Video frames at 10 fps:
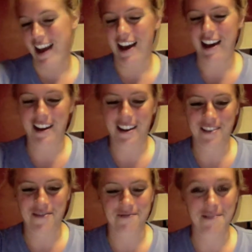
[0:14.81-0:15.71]

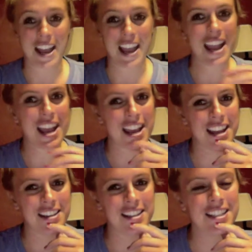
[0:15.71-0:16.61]

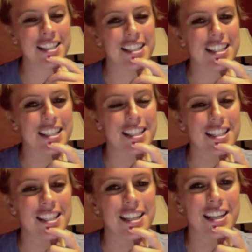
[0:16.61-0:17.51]
And
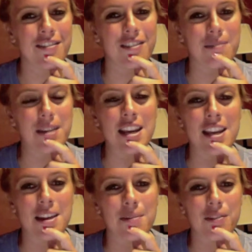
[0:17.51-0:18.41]
lucky for
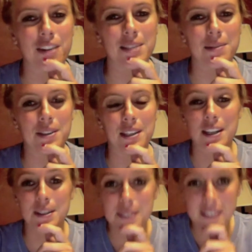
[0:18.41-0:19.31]
me, that provides me with a
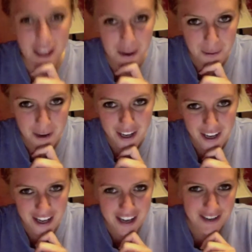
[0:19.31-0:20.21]
nice
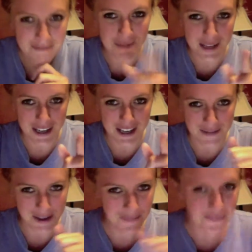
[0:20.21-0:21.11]
segue,
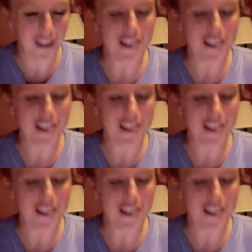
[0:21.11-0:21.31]
PDW,